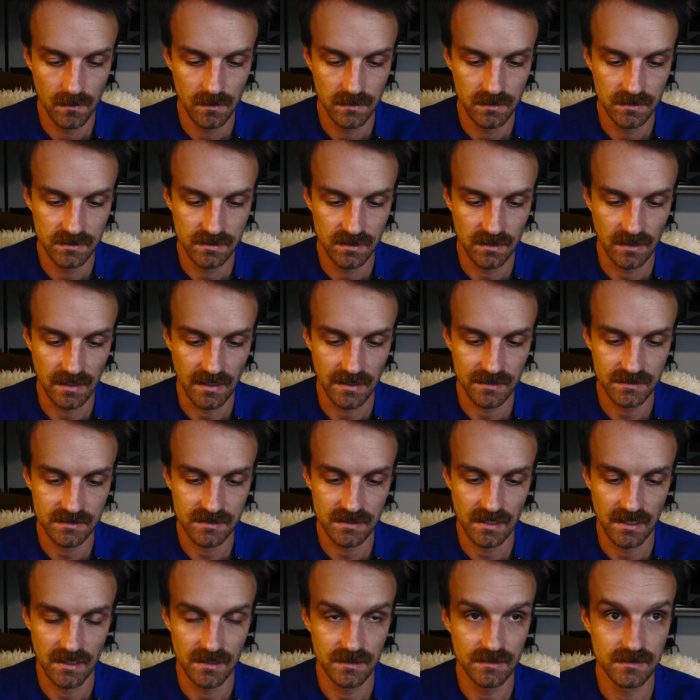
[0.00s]
So that
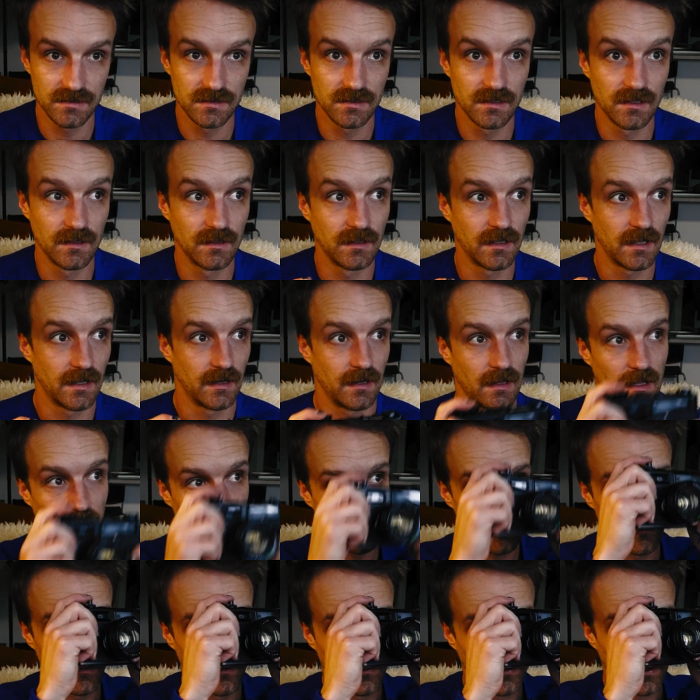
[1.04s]
says that
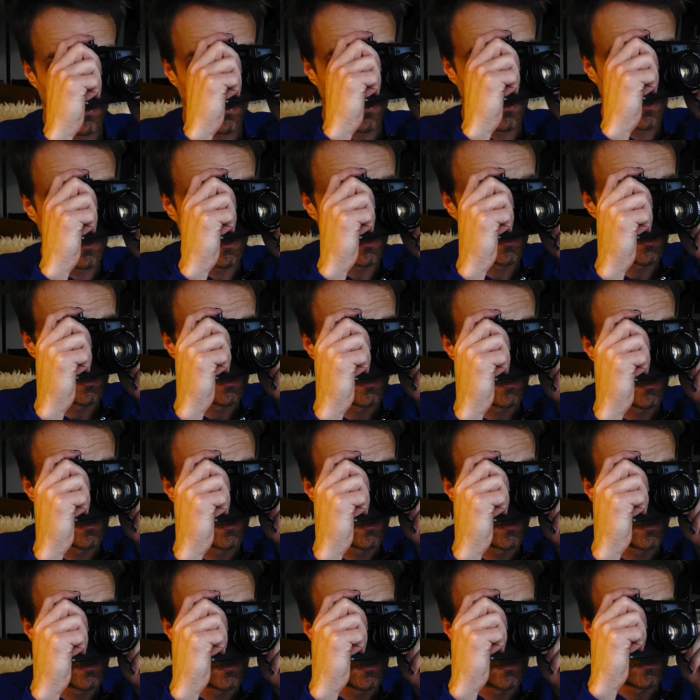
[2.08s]
F4,
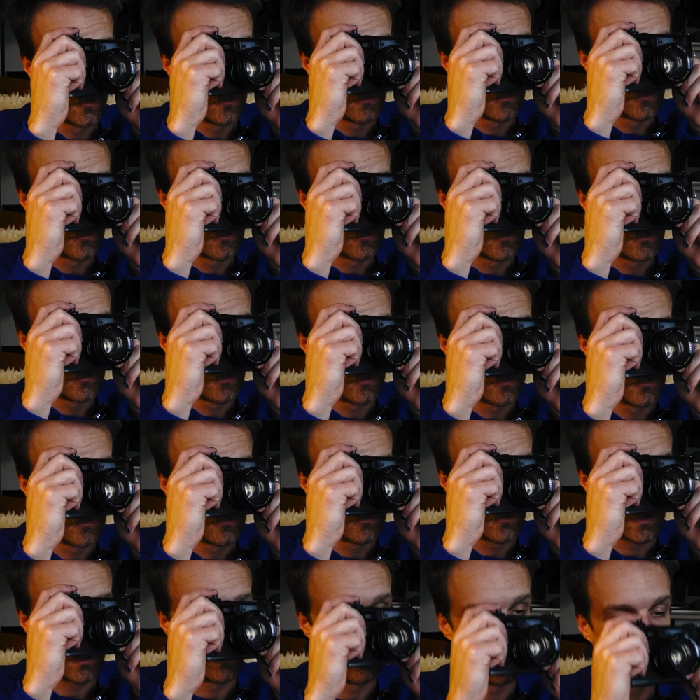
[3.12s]

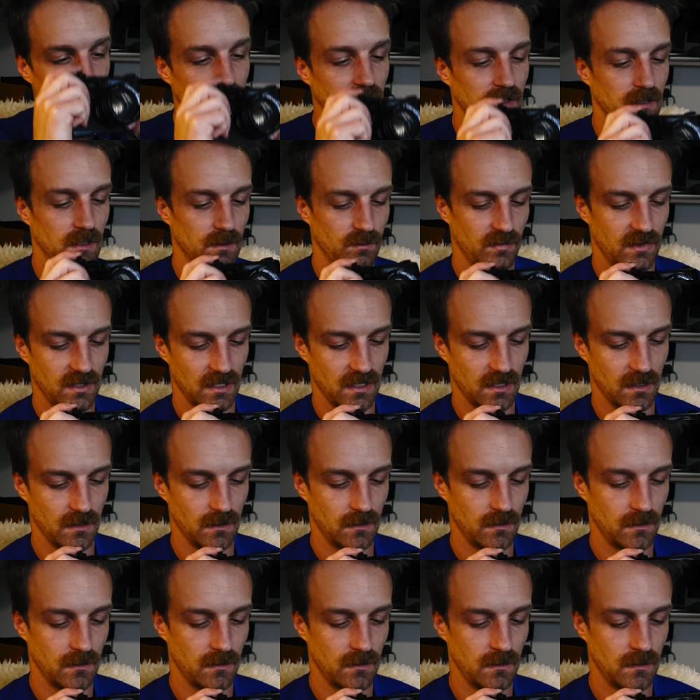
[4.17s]
if I'm looking up
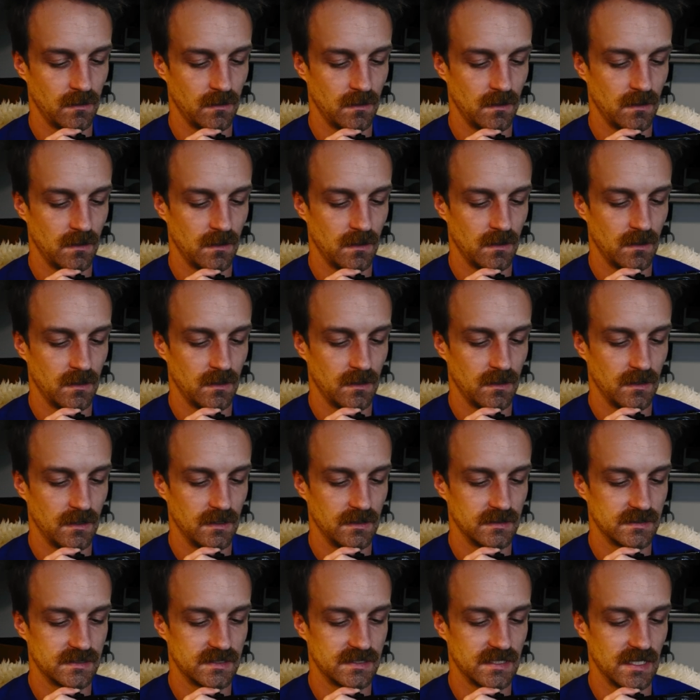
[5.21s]
there,
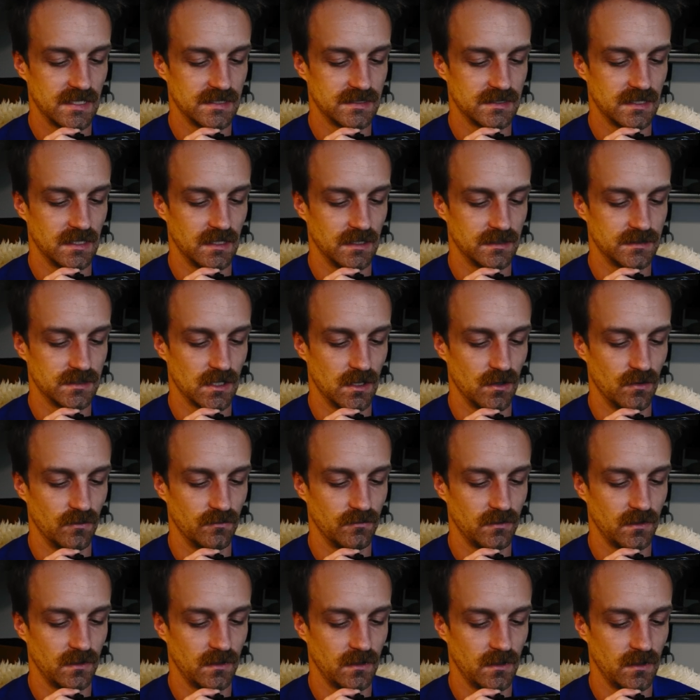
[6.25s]
it says that it's
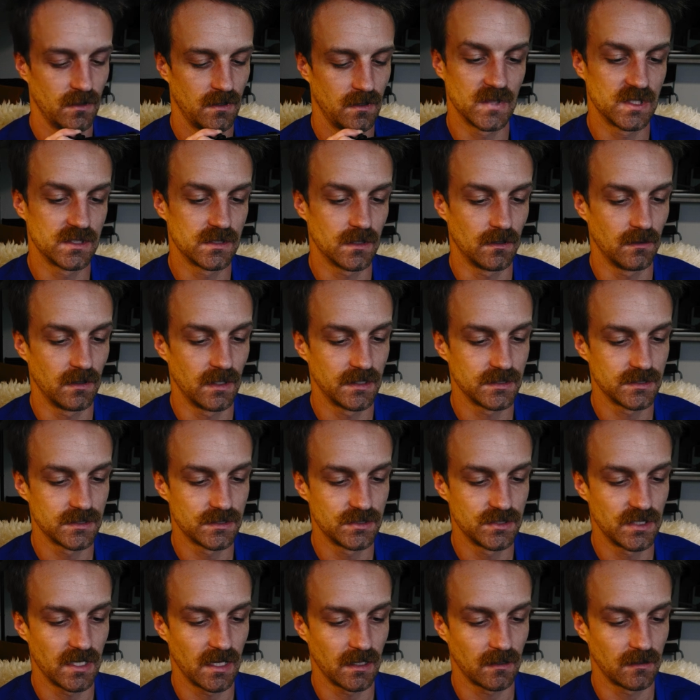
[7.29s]
over. So let's
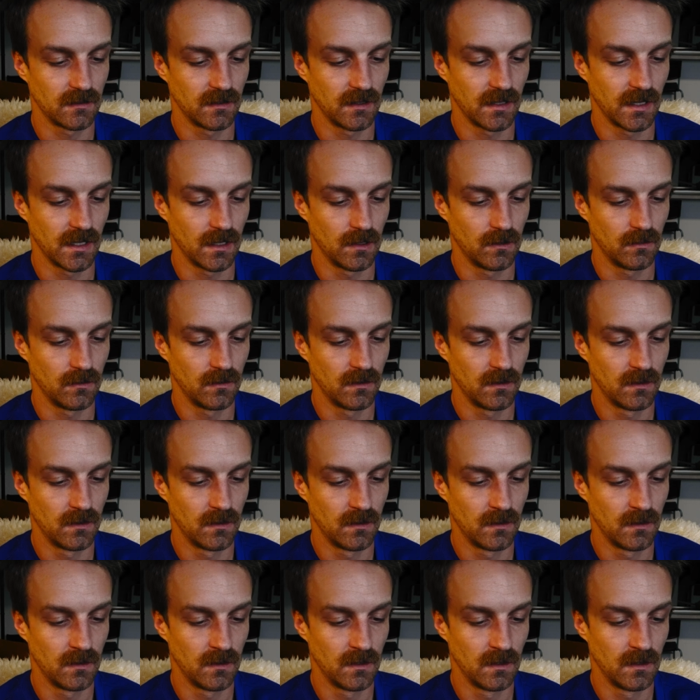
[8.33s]
check now.
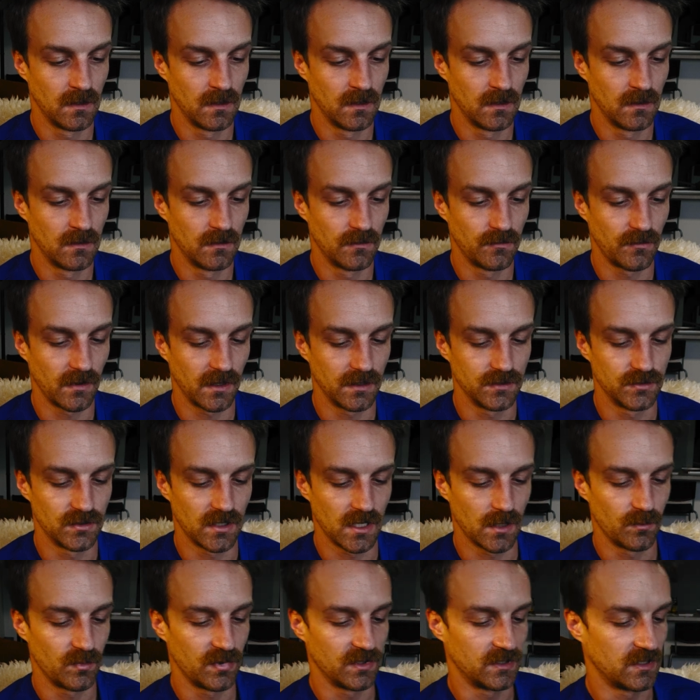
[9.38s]
If I
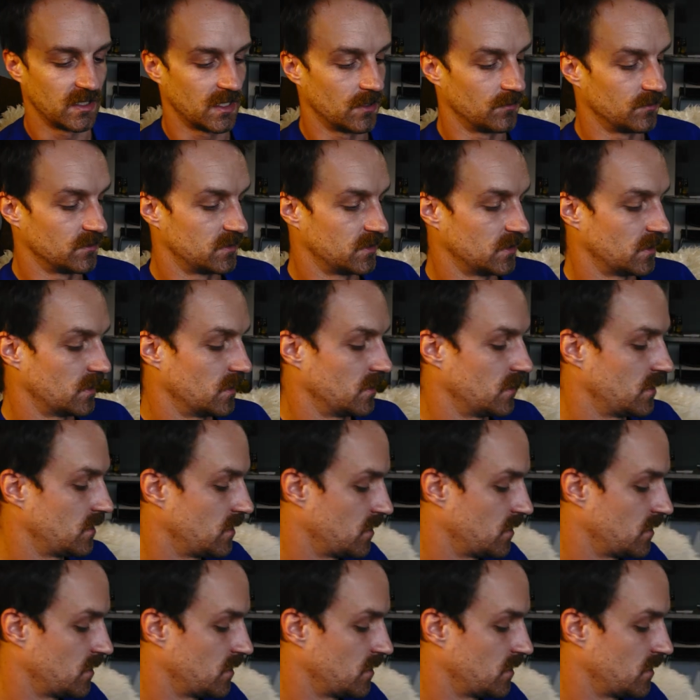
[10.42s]
drop it down to